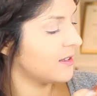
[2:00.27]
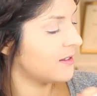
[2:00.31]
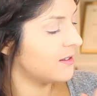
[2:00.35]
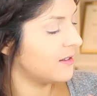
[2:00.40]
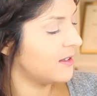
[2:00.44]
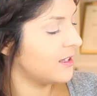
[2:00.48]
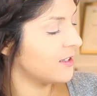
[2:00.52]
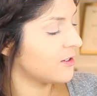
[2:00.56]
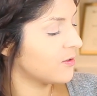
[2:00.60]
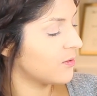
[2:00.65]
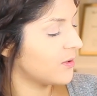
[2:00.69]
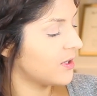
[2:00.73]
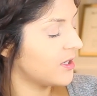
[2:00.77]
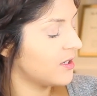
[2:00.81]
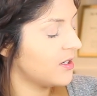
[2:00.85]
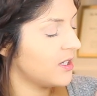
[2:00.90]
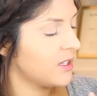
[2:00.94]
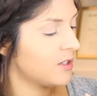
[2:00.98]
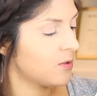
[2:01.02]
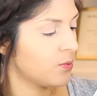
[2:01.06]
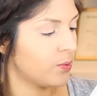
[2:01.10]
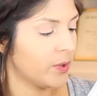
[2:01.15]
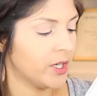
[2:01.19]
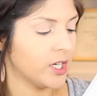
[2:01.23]
It's this one.
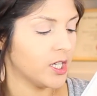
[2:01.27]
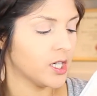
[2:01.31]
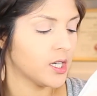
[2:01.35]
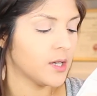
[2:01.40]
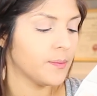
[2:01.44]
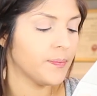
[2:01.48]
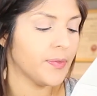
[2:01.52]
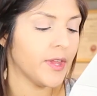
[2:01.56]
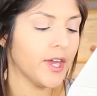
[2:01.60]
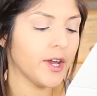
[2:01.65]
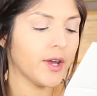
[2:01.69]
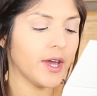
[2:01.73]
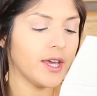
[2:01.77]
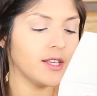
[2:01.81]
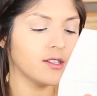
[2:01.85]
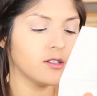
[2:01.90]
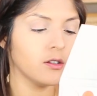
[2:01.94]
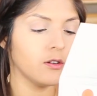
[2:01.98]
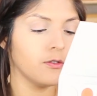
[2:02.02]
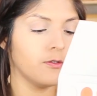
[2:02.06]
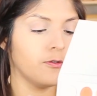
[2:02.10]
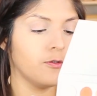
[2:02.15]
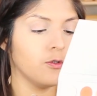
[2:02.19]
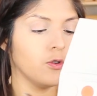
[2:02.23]
It's weird. Okay,
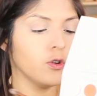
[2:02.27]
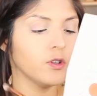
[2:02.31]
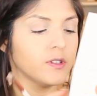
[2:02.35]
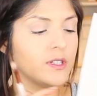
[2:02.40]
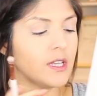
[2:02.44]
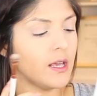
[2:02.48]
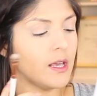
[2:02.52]
so full